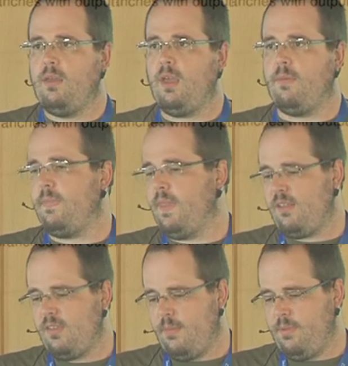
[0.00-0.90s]
Yeah,
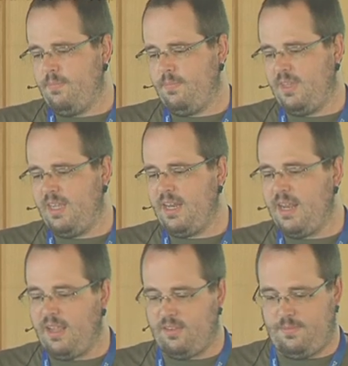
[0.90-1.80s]
next up, Git
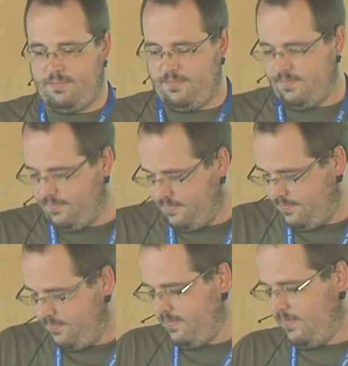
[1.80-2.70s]
Annex
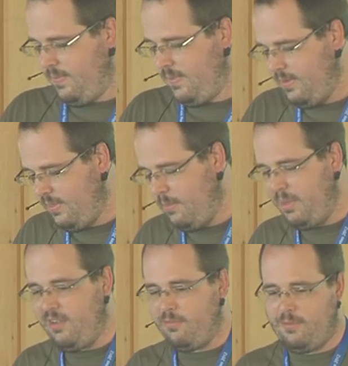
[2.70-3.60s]

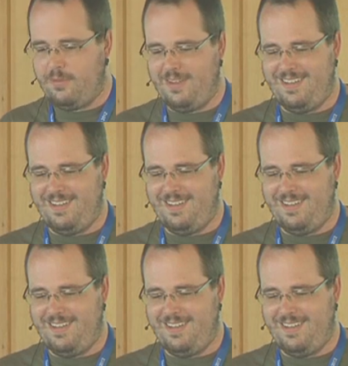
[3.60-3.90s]
the beef.